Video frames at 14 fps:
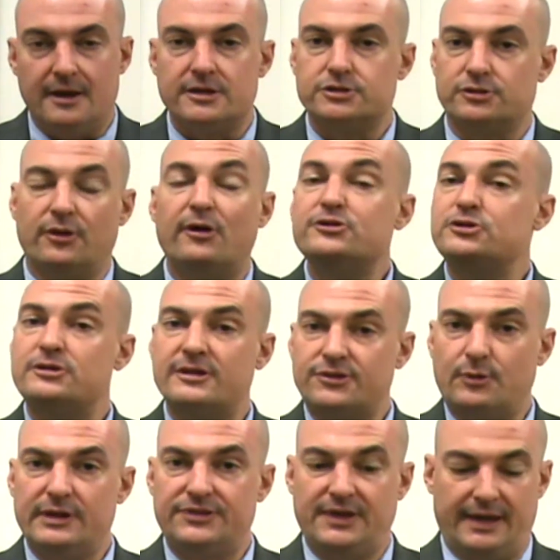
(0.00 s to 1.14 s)
So those are the
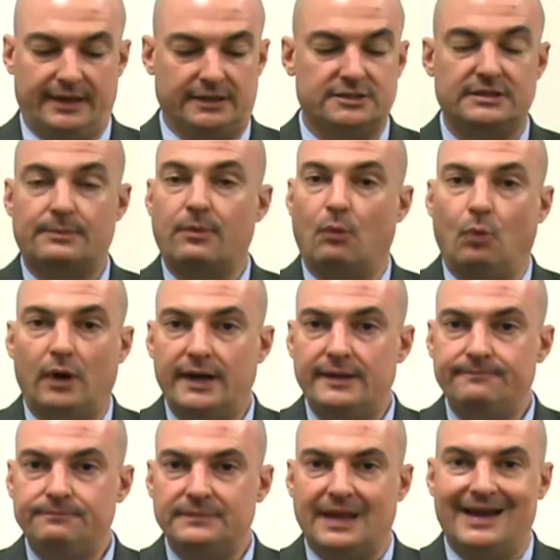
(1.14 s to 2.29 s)
3 things. Number
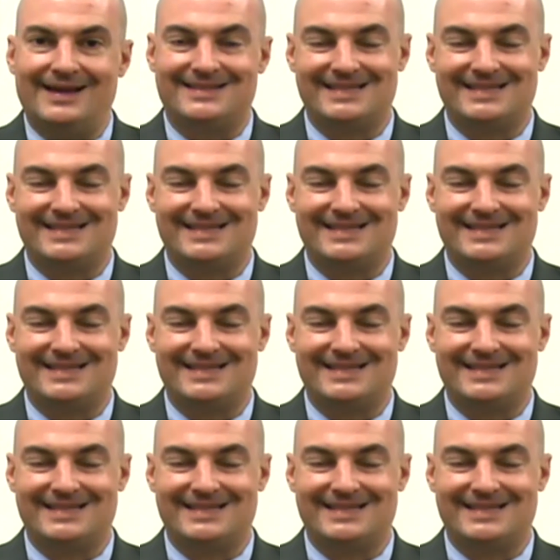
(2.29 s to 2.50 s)
1,